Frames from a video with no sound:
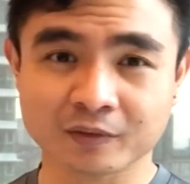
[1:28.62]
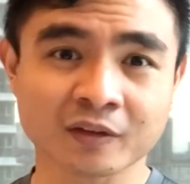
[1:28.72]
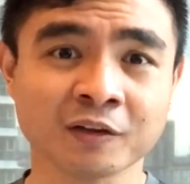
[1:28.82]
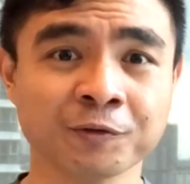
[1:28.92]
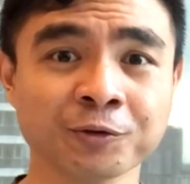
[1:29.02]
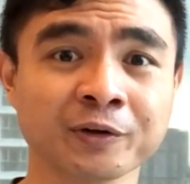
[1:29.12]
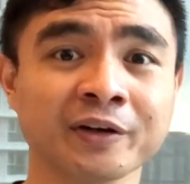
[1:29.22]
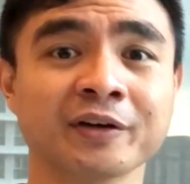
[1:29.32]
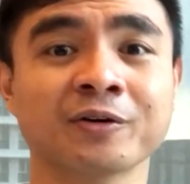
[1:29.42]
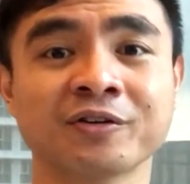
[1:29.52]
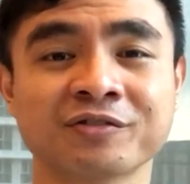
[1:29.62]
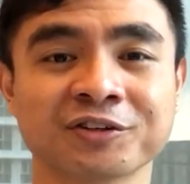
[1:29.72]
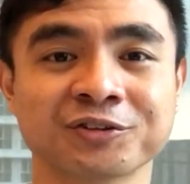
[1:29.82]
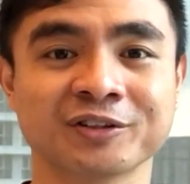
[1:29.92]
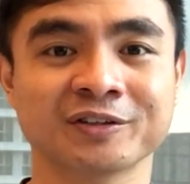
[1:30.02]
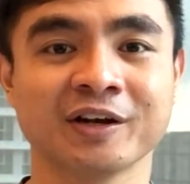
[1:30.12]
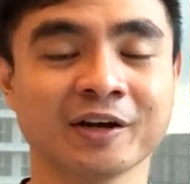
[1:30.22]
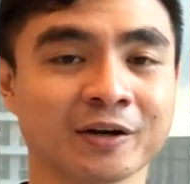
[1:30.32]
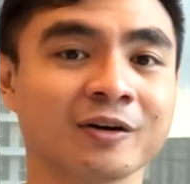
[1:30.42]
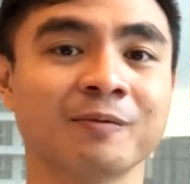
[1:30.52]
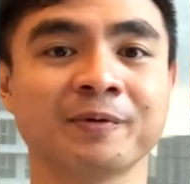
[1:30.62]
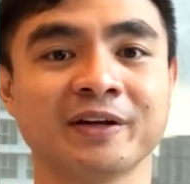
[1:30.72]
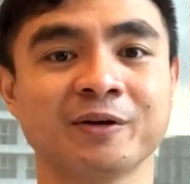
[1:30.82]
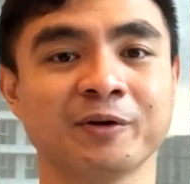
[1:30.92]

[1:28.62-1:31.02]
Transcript: If you're running a construction company